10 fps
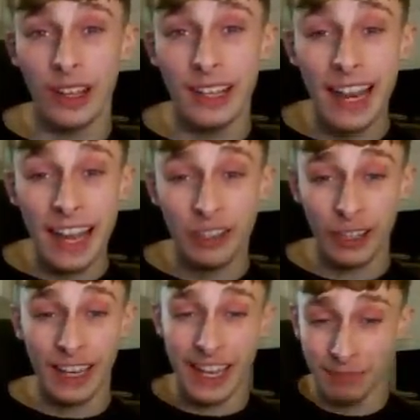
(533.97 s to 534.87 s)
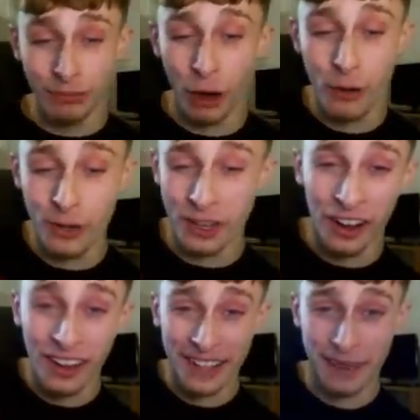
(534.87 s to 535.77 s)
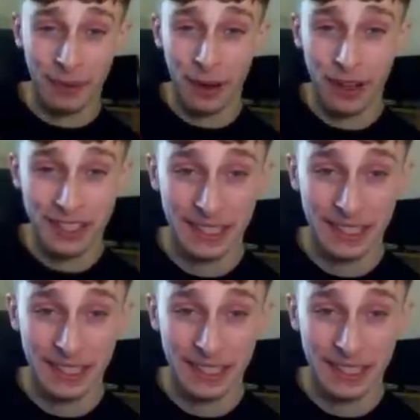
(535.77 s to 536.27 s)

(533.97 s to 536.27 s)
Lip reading: Literally, bro, you can't get past him.